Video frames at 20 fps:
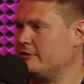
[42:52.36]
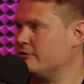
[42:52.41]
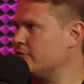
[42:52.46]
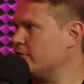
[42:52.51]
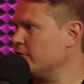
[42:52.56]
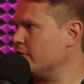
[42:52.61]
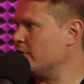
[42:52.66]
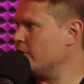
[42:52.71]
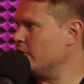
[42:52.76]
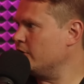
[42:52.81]
a
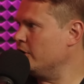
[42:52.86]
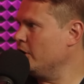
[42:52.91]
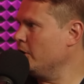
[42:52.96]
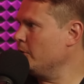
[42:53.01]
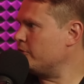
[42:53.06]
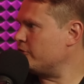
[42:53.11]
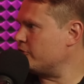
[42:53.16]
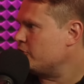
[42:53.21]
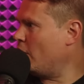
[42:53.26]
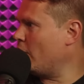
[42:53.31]

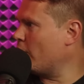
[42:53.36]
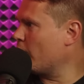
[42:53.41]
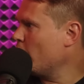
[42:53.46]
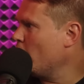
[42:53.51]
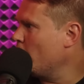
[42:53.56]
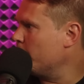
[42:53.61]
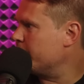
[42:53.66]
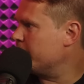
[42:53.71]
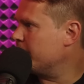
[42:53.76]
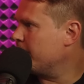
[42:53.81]
new store
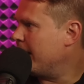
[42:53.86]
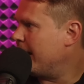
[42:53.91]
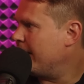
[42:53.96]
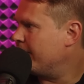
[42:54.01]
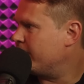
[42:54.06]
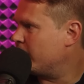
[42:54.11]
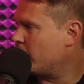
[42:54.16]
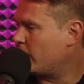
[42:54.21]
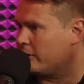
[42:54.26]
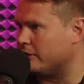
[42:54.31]
opening or
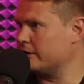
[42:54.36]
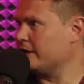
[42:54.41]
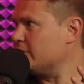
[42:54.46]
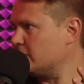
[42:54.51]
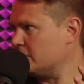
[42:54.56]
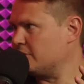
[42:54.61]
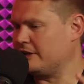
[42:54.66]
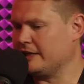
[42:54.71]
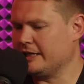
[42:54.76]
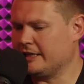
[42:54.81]
whatever, or at
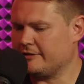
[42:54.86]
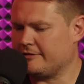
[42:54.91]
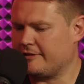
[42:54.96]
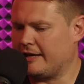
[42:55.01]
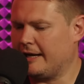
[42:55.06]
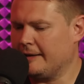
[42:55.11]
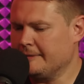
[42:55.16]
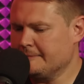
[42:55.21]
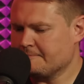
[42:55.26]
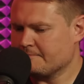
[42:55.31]
least you think it's
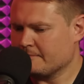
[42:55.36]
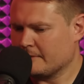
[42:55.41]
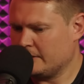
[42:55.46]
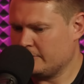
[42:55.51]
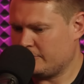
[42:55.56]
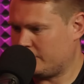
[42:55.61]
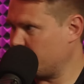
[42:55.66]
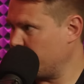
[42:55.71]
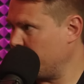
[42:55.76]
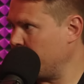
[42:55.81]
that.
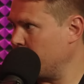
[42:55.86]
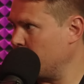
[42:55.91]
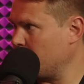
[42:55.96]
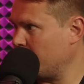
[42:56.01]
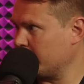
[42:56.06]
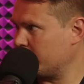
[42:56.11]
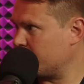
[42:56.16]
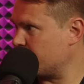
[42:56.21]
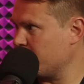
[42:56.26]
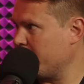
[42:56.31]
There's a queue
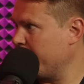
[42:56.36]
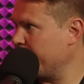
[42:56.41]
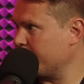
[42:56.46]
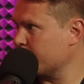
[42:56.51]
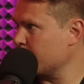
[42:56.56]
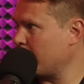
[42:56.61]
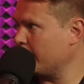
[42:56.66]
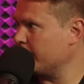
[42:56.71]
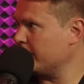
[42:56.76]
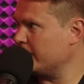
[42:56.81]
like
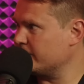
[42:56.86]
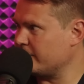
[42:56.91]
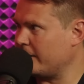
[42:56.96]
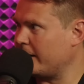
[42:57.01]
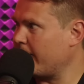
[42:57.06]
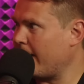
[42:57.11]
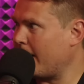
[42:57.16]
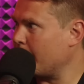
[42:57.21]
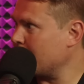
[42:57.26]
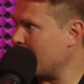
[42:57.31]
snaking around the
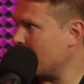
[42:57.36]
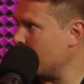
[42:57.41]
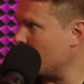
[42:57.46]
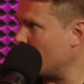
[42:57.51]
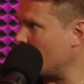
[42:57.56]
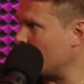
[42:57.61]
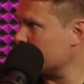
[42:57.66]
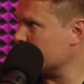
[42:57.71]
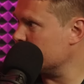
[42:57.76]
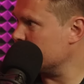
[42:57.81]
entire outlet
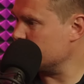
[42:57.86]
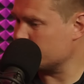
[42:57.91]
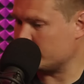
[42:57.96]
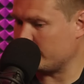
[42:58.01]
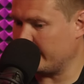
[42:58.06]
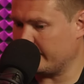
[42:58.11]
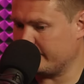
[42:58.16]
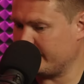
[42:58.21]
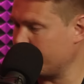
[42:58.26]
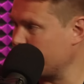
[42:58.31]
mall. It was
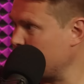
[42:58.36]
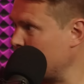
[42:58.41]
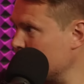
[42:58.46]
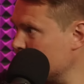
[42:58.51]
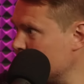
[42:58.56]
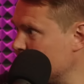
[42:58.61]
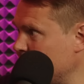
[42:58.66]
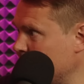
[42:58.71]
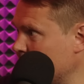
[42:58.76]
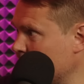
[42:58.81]
great because everywhere
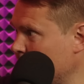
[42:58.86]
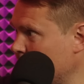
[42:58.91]
else was dead